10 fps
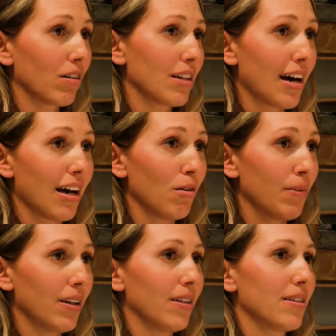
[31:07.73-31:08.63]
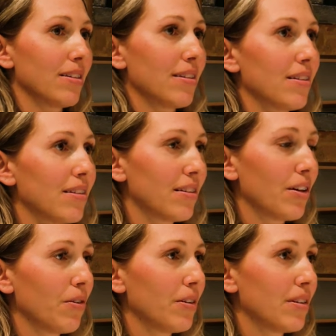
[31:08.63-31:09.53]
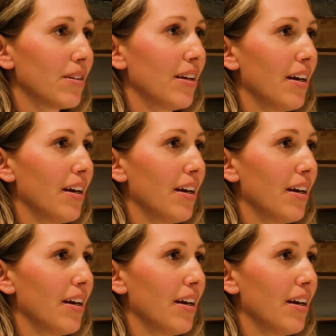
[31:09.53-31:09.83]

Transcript: time. And it's, so it's,